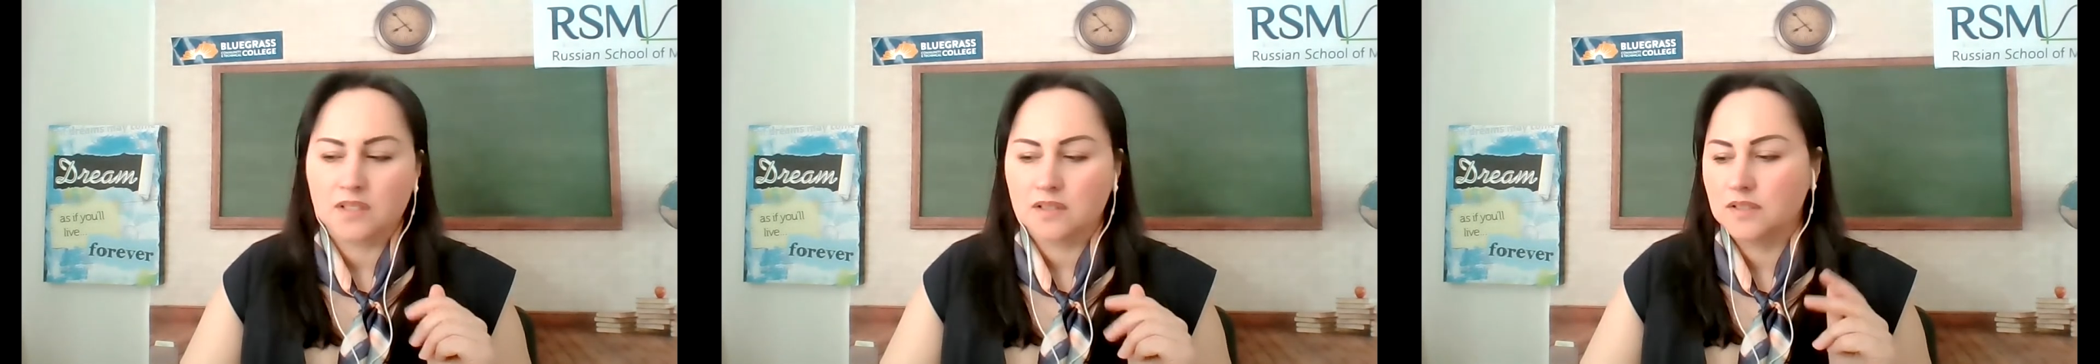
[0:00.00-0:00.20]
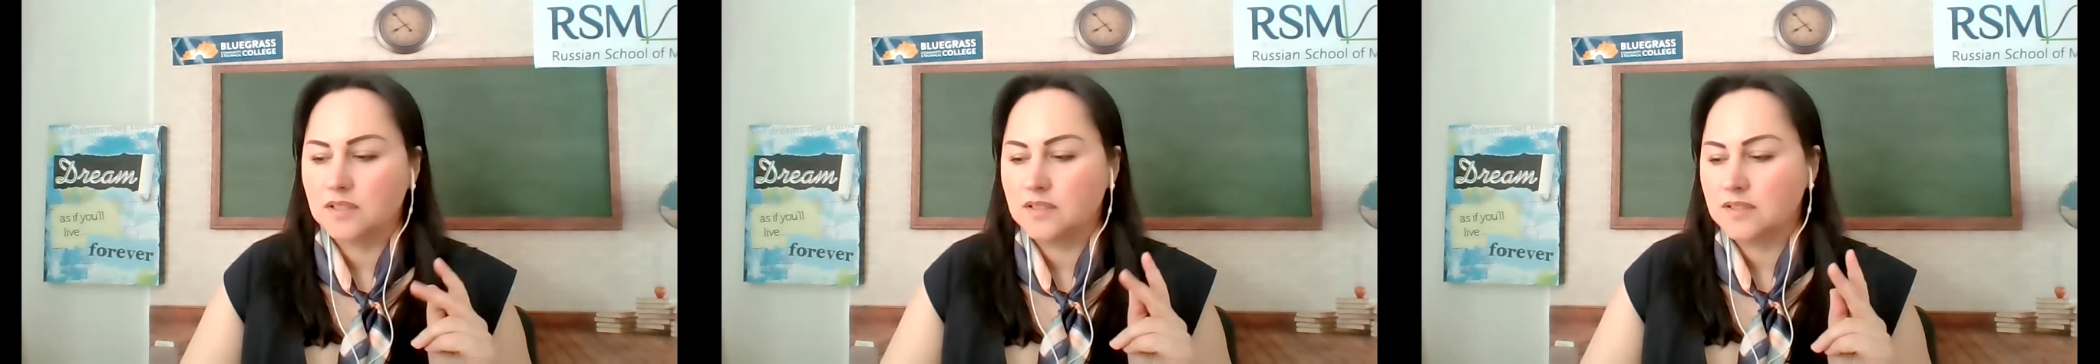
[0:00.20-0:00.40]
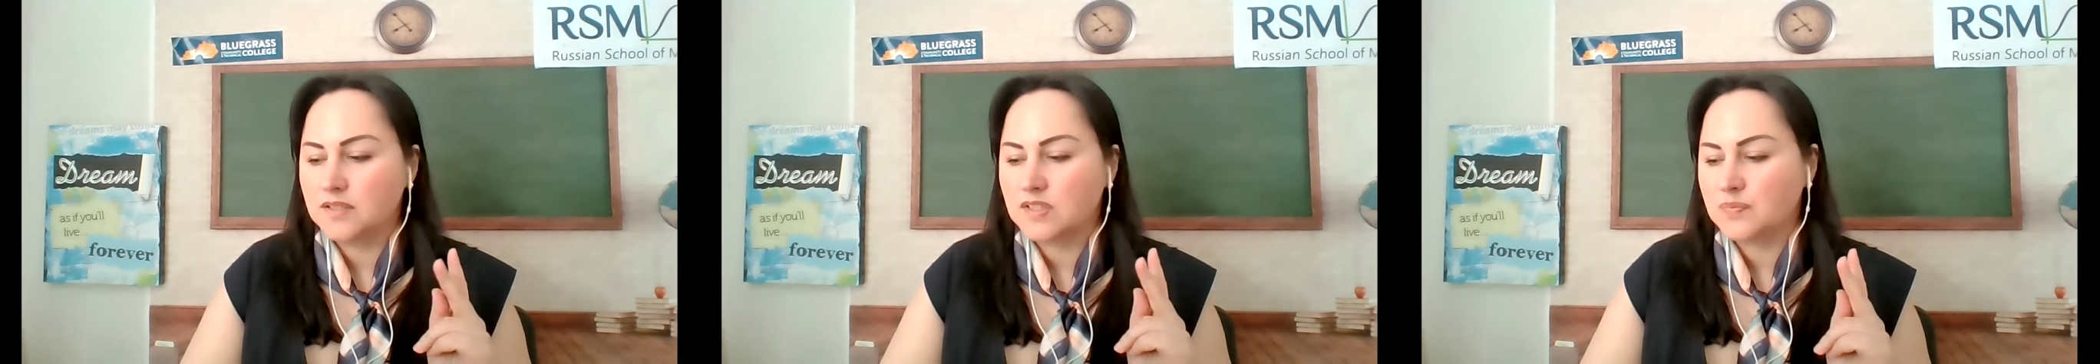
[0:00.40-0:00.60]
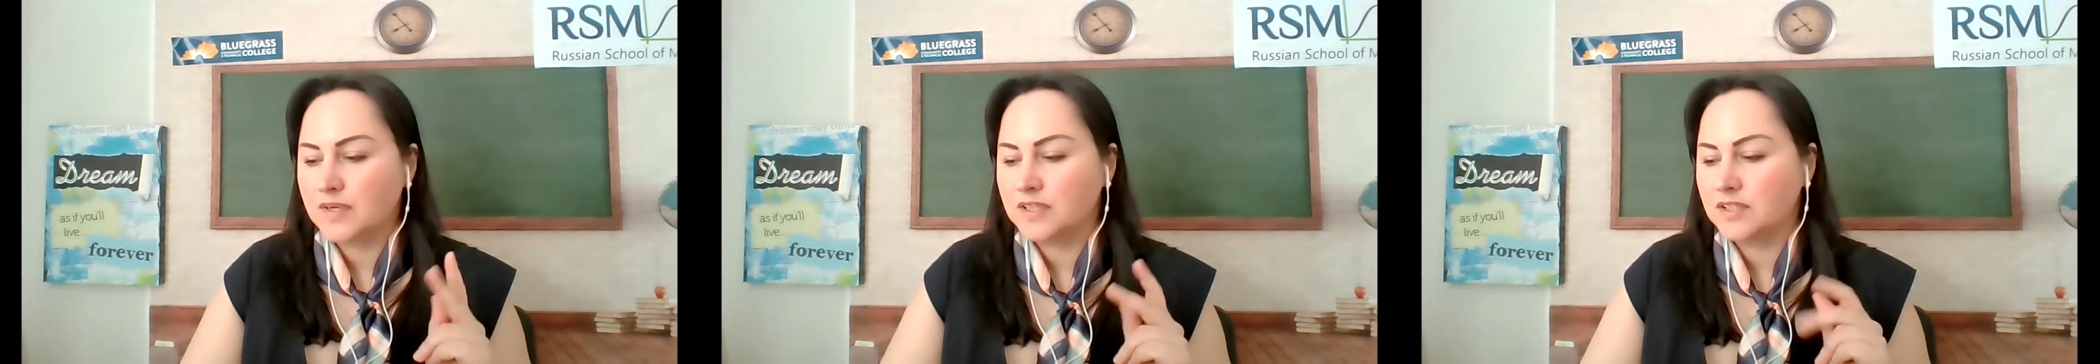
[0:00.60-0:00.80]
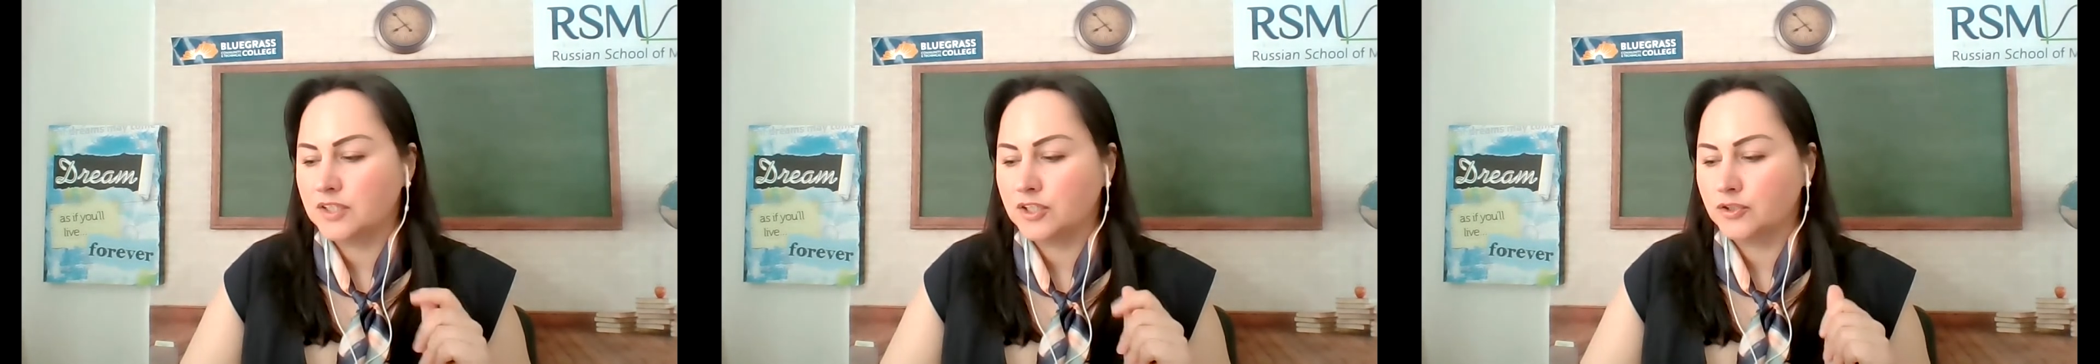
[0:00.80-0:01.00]
the
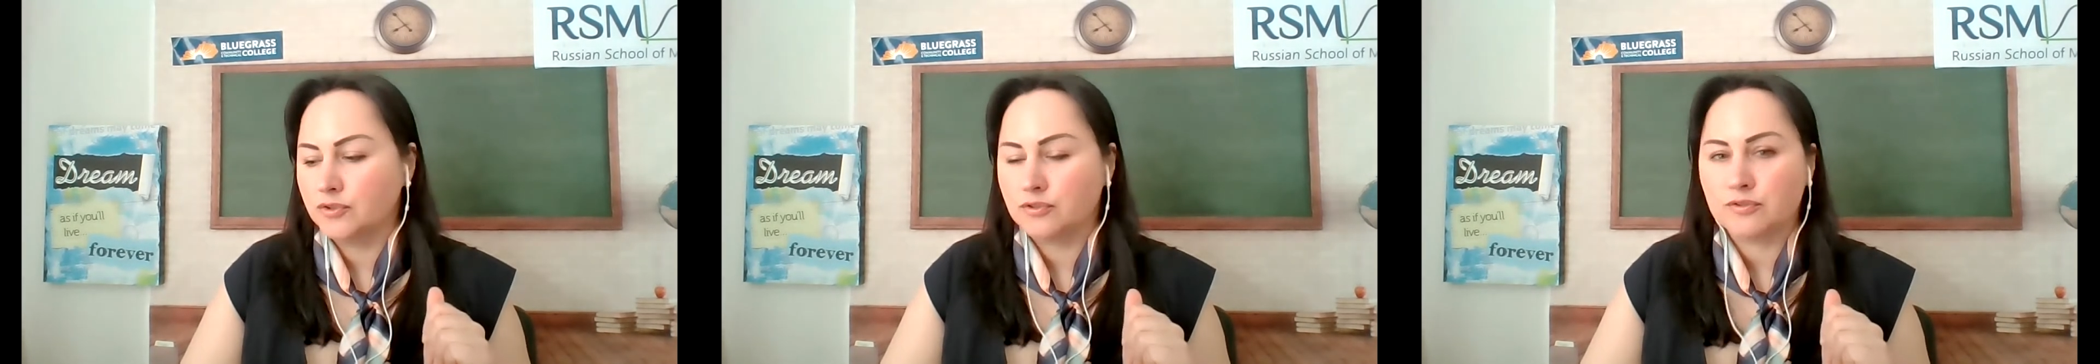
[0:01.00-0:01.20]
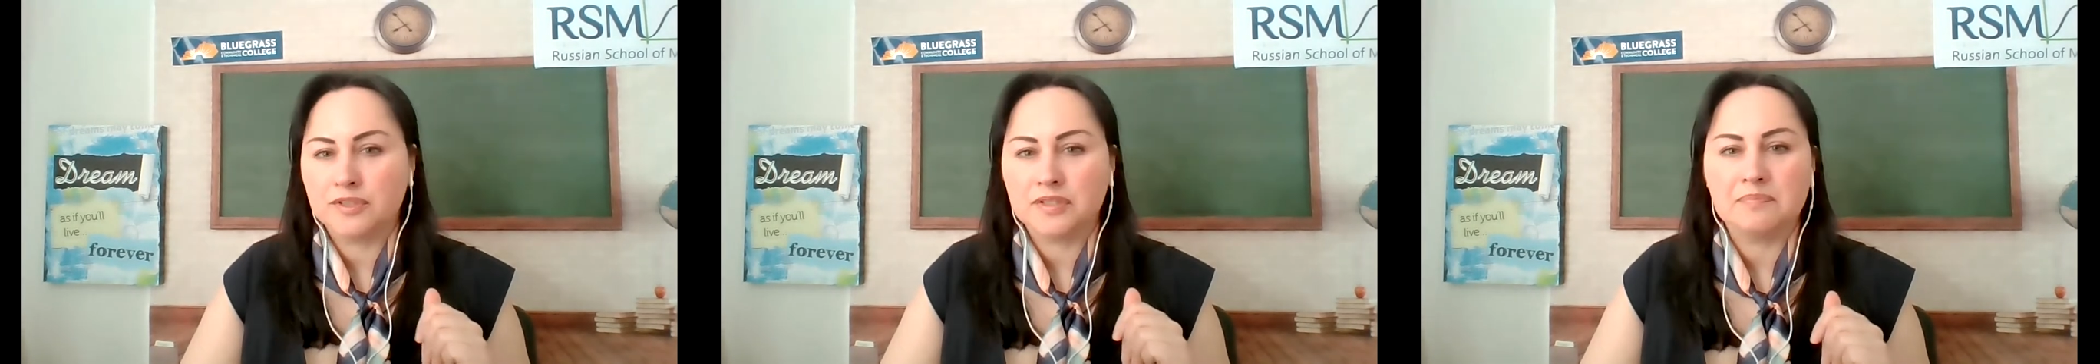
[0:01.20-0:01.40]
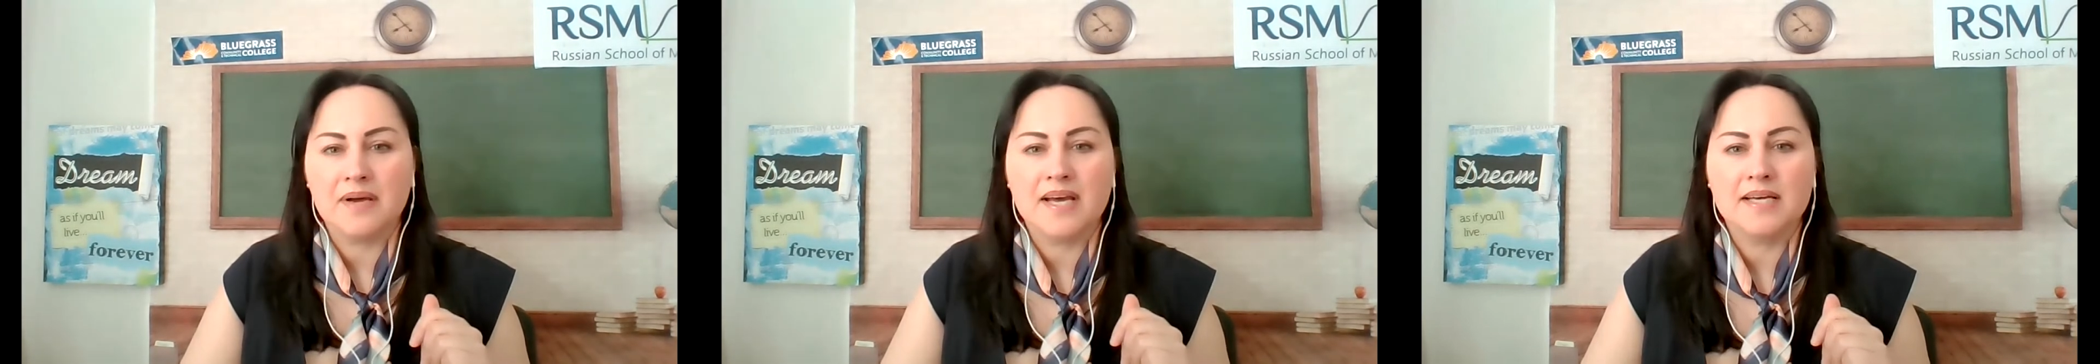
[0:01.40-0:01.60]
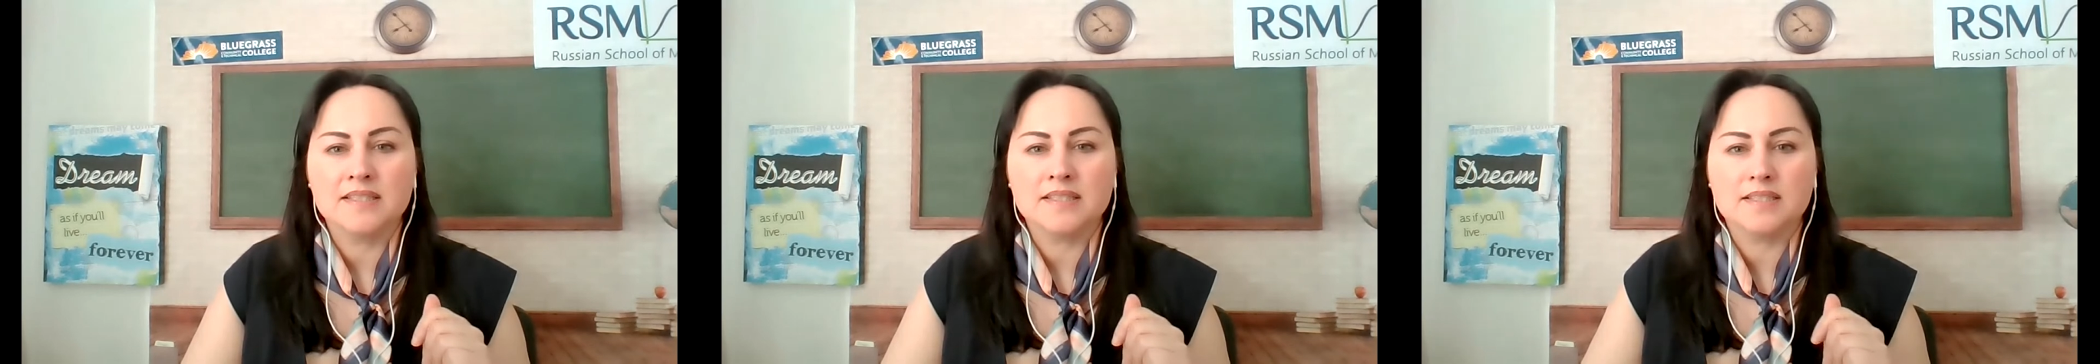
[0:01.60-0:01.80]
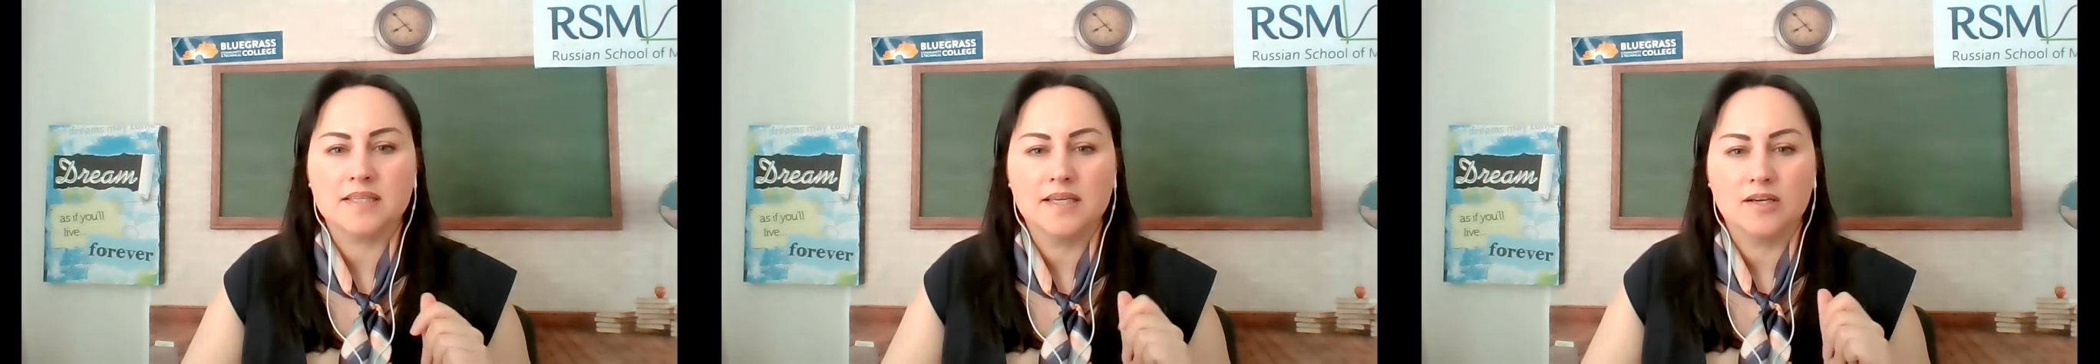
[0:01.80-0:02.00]
spading and neutering
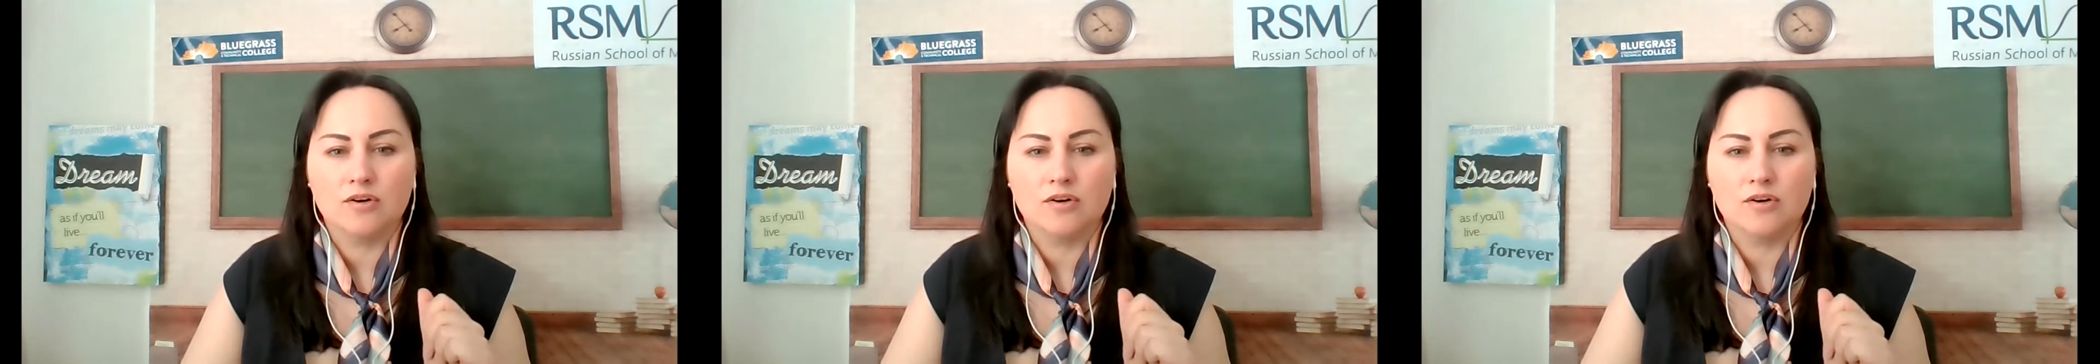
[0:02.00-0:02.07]
pets,